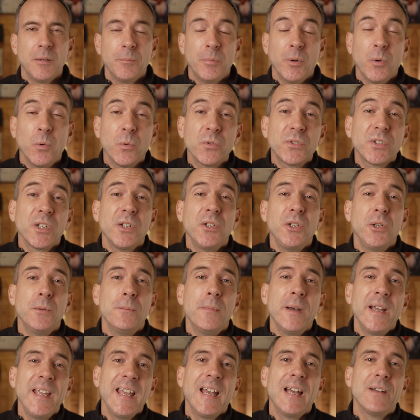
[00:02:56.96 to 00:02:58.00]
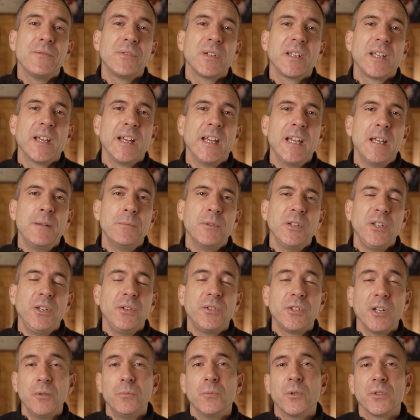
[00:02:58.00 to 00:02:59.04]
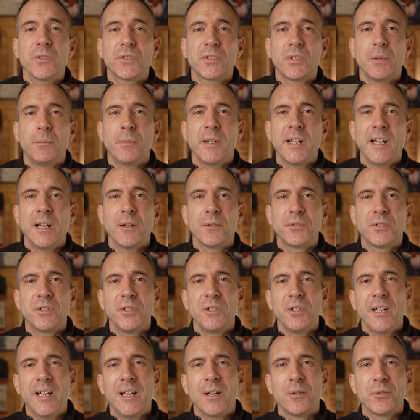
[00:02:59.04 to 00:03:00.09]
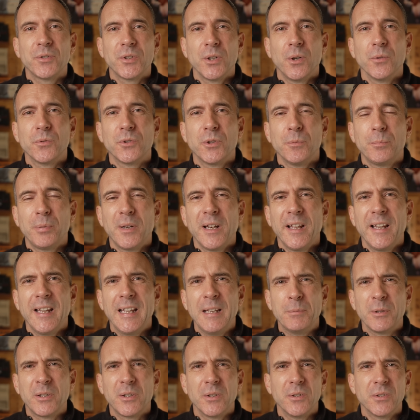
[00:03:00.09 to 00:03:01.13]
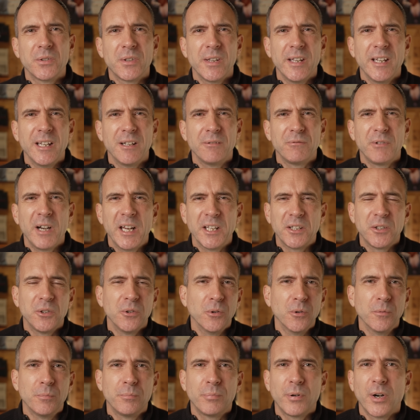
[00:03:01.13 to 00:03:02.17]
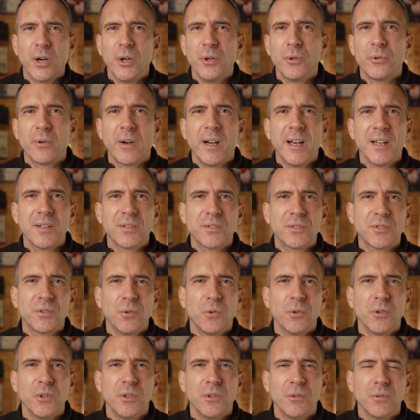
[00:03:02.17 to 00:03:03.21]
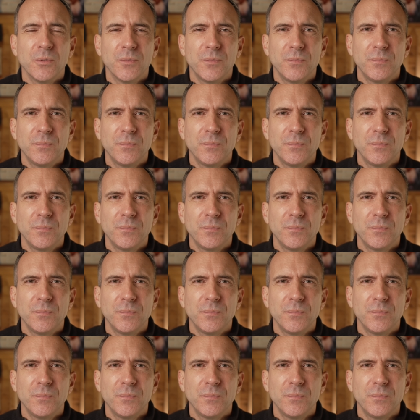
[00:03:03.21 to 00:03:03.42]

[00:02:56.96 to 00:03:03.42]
But also you may have a game that you don't want someone else in your household to play because they'll wreck your progress, or you